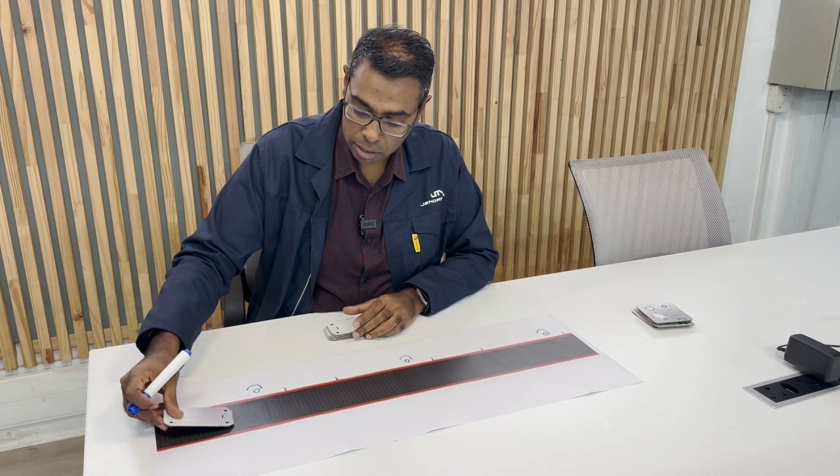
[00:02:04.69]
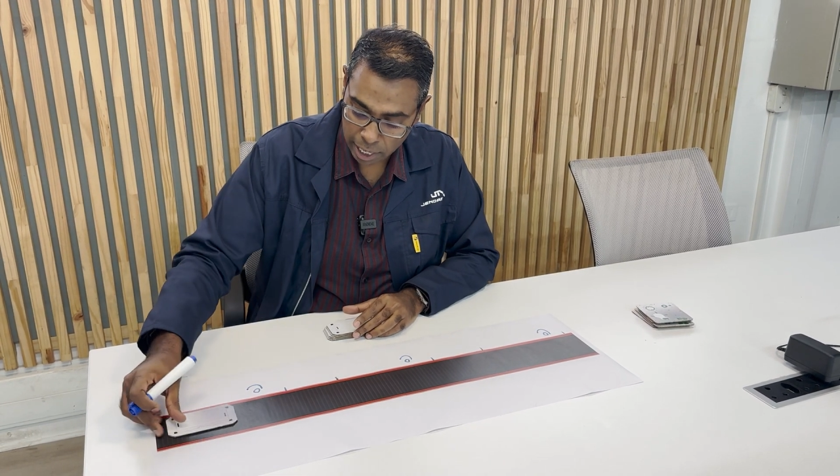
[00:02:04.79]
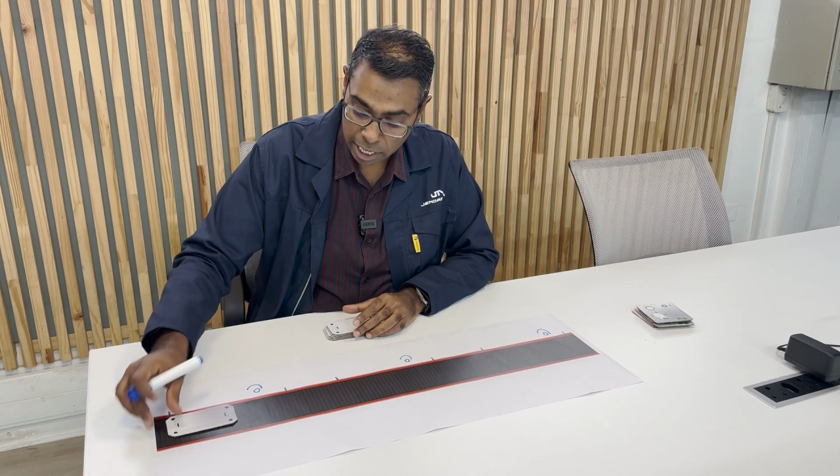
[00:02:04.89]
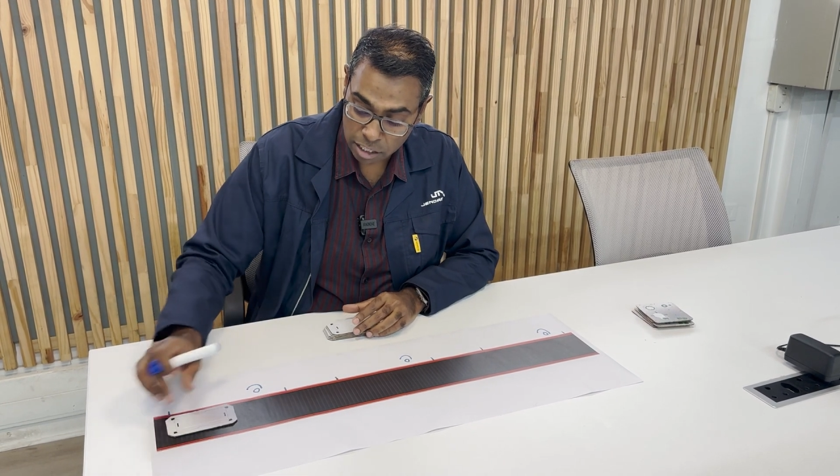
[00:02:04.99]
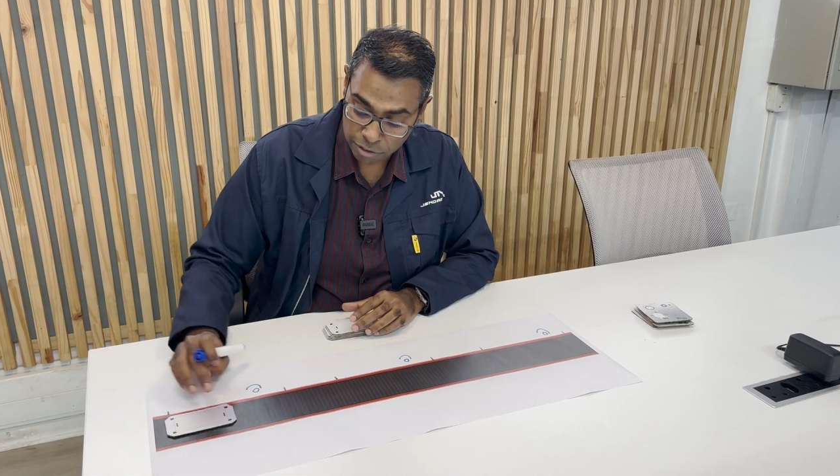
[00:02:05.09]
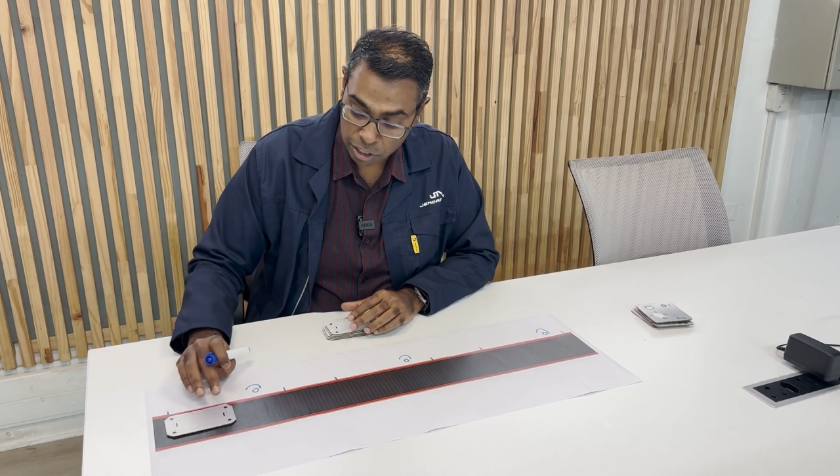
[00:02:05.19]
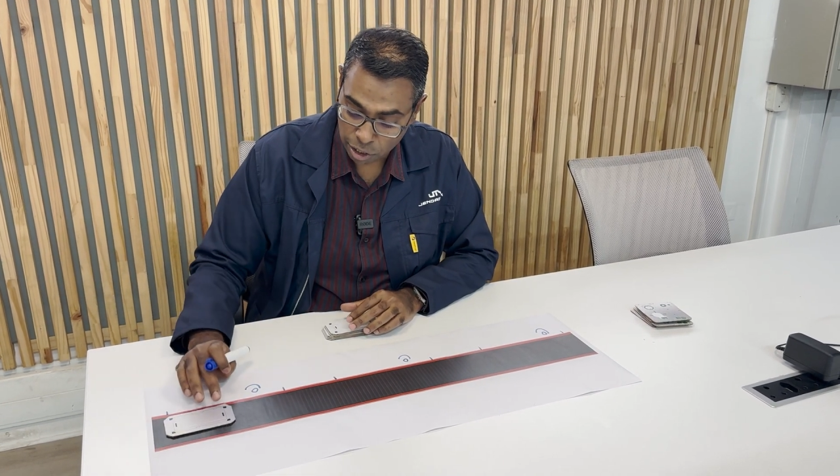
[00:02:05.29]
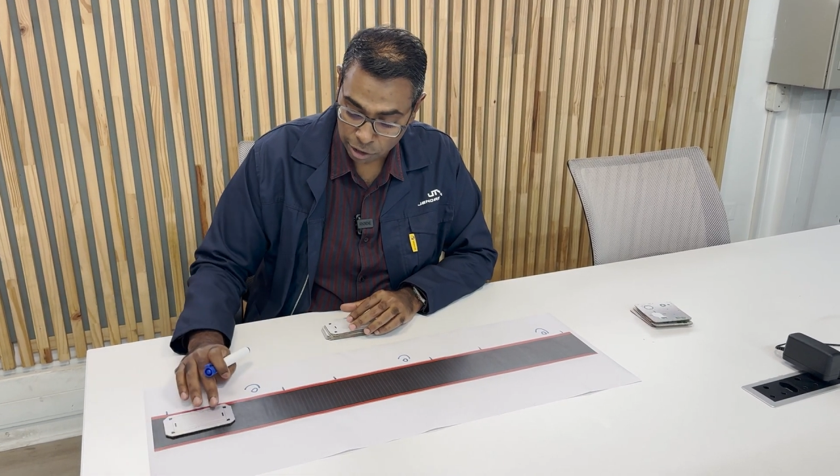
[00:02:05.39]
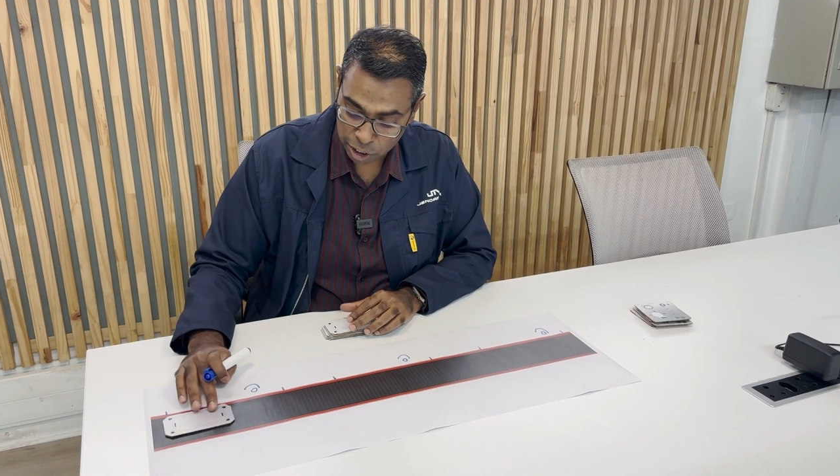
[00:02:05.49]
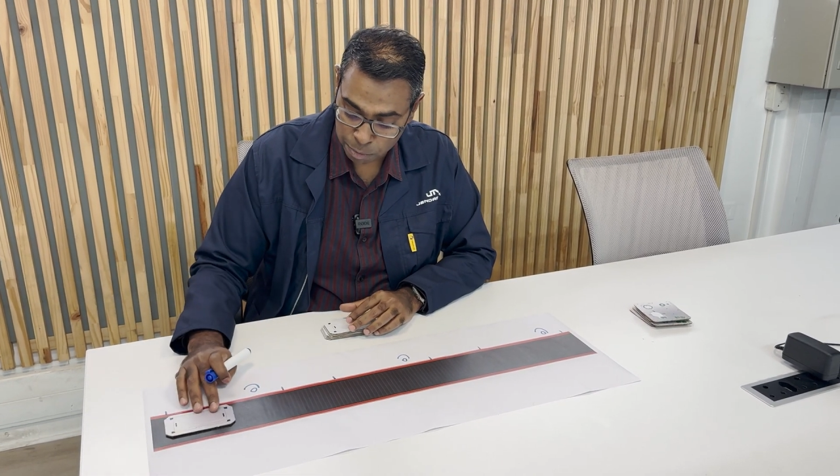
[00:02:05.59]
AGVs
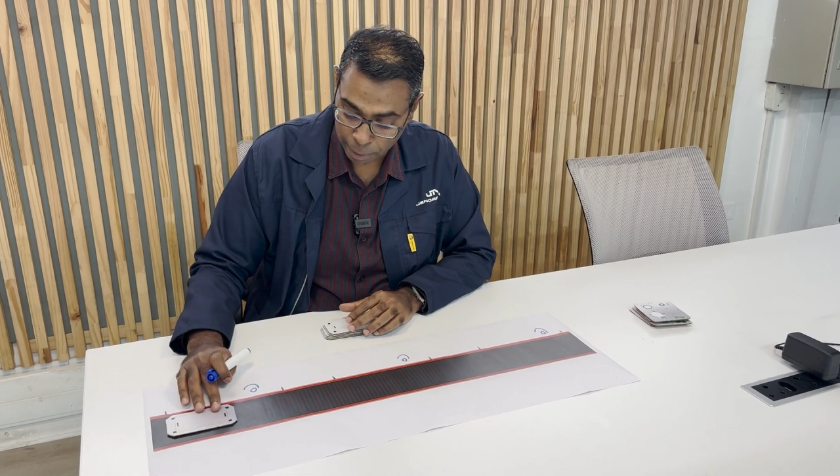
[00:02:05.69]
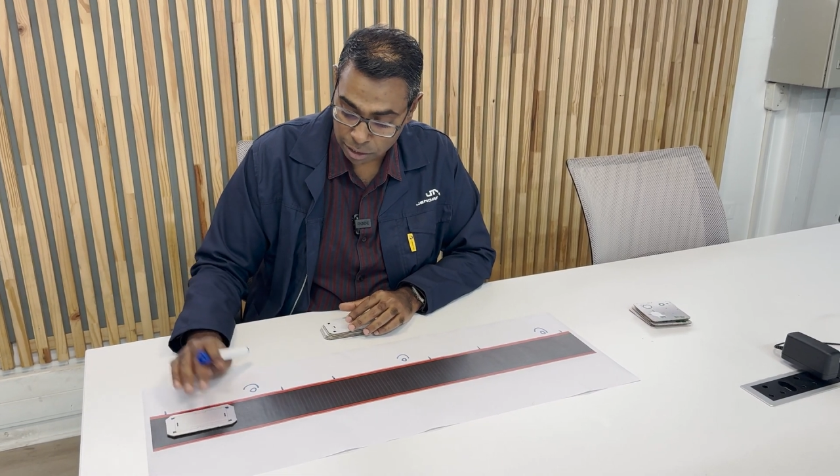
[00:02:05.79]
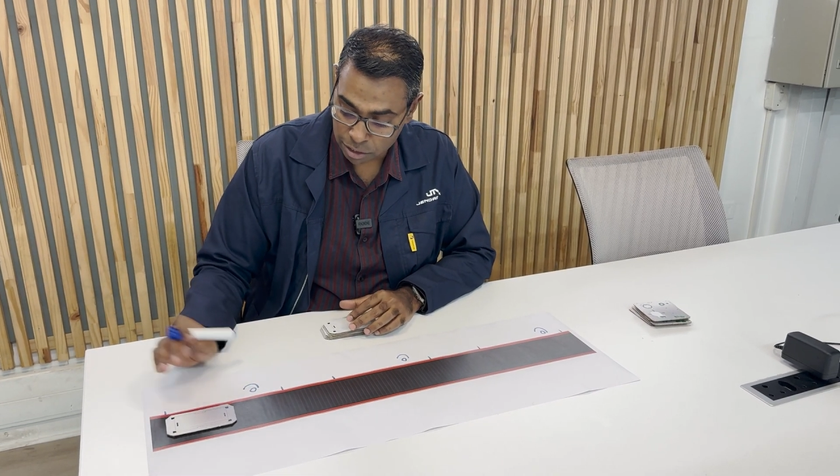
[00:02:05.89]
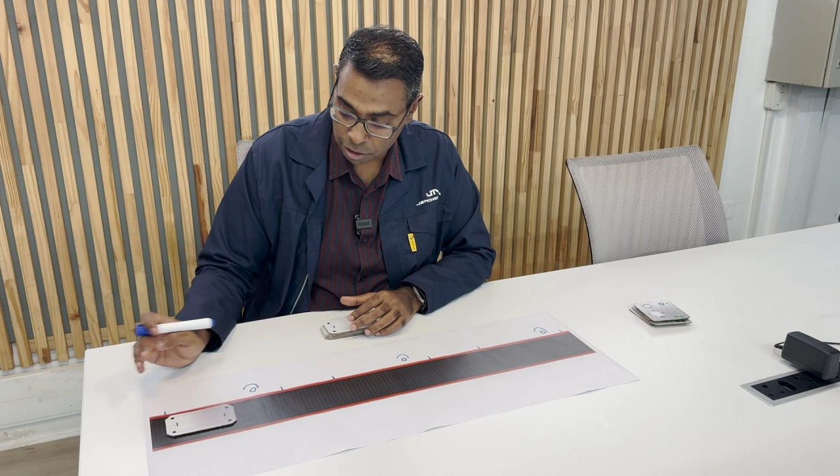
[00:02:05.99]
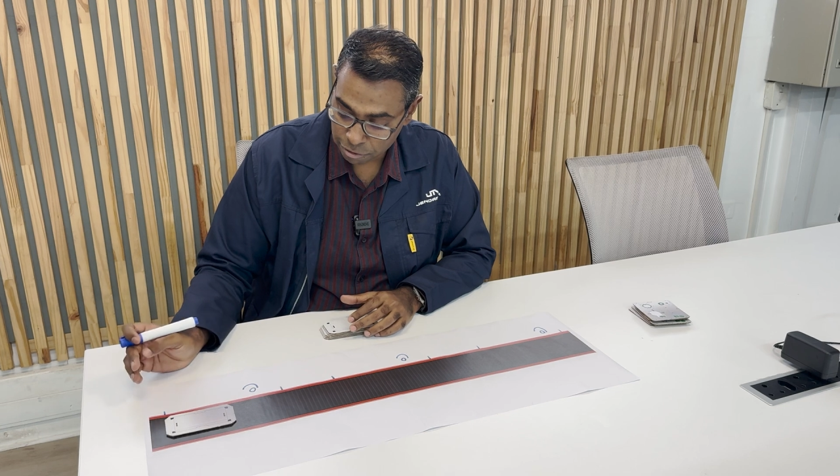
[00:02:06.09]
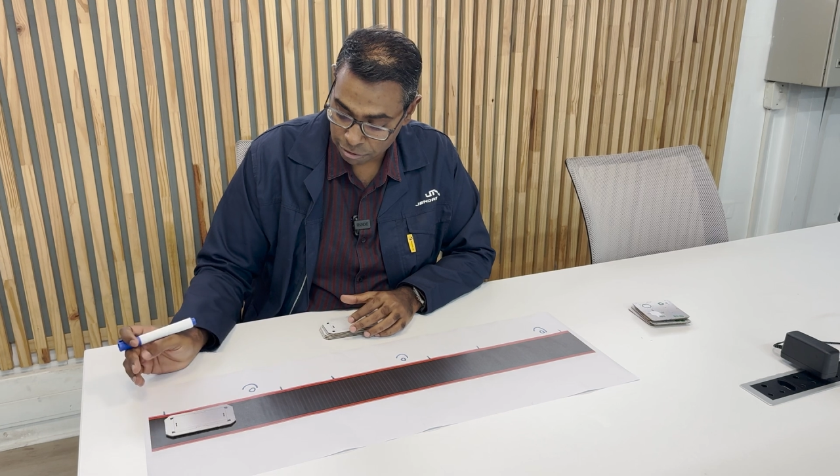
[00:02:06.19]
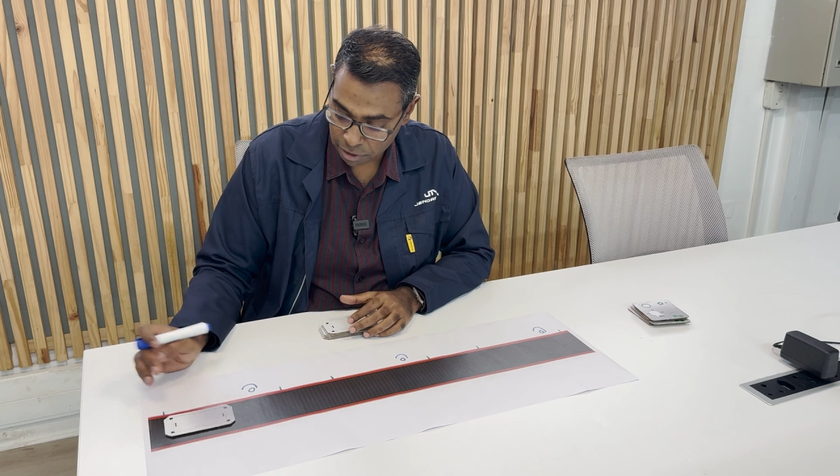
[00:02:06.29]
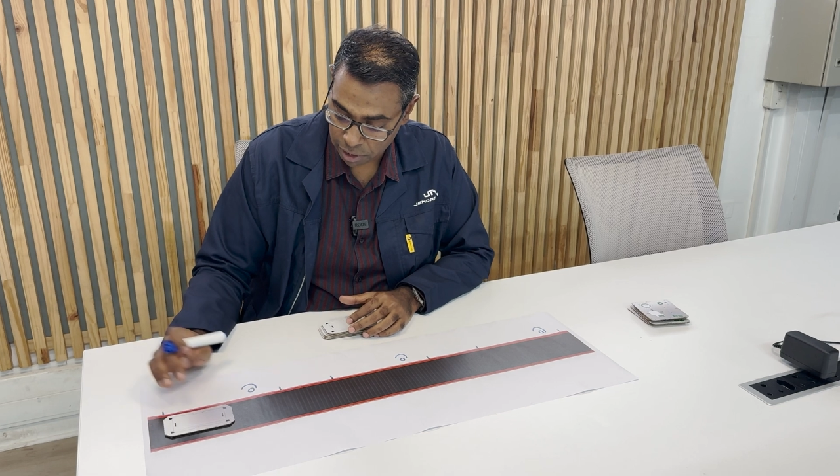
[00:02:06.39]
are expensive,